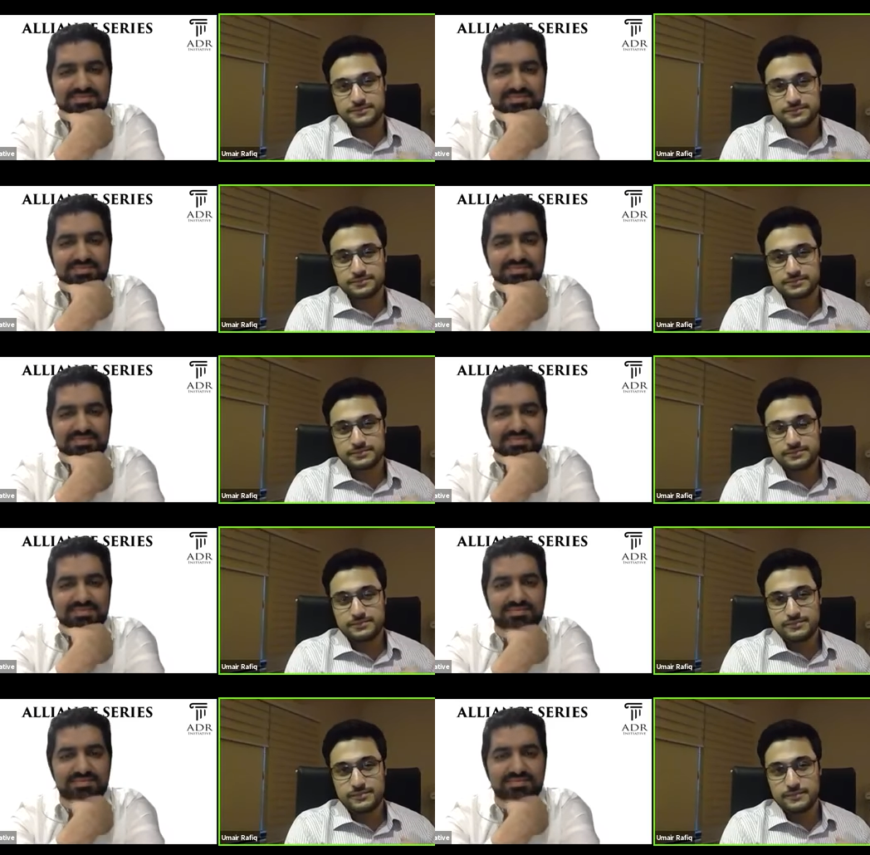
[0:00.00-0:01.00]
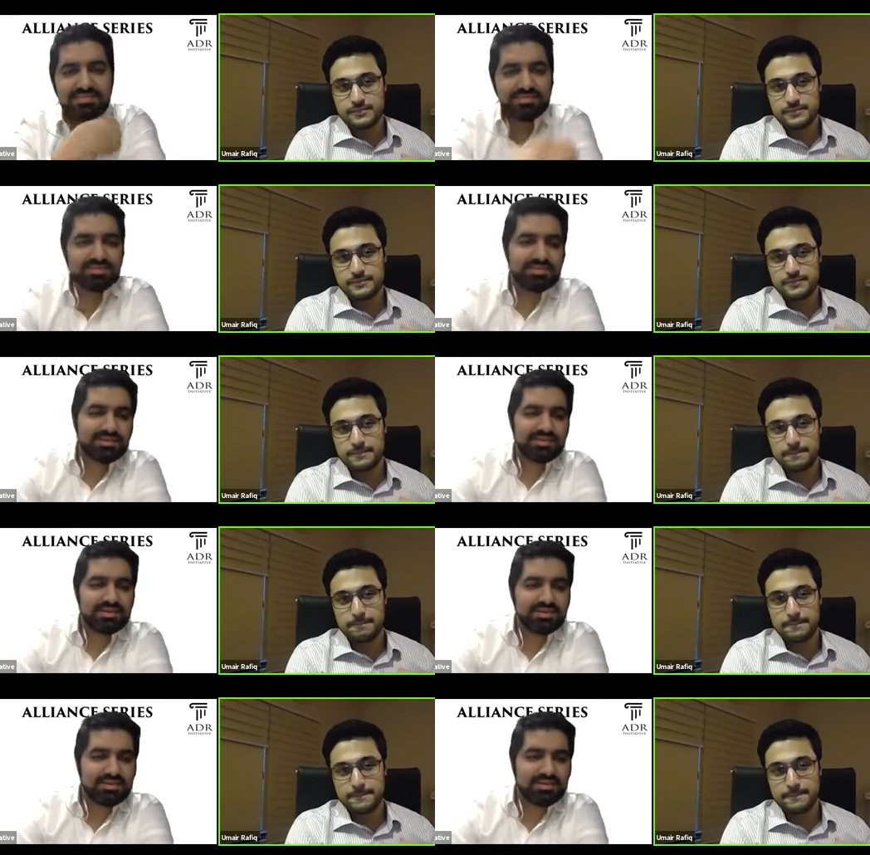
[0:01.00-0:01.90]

(no one is talking)